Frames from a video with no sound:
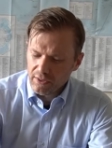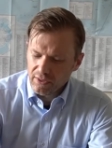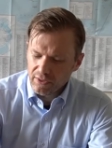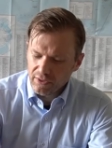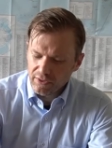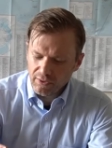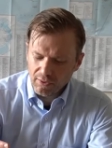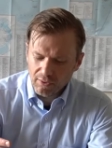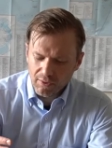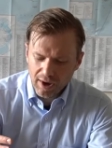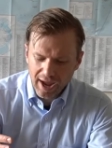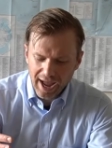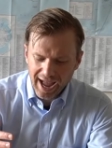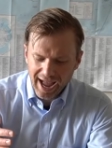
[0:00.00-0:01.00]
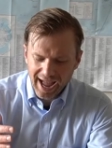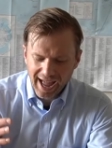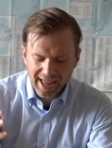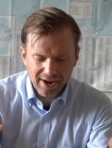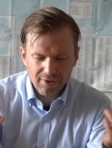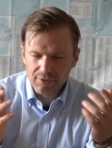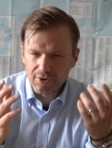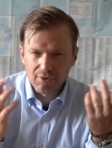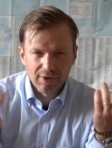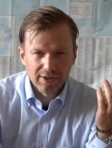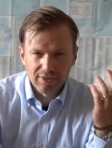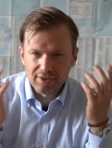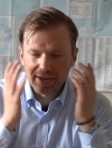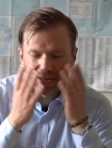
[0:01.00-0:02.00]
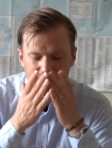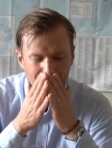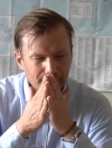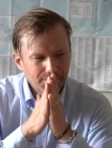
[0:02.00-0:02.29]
So I don't know, it's like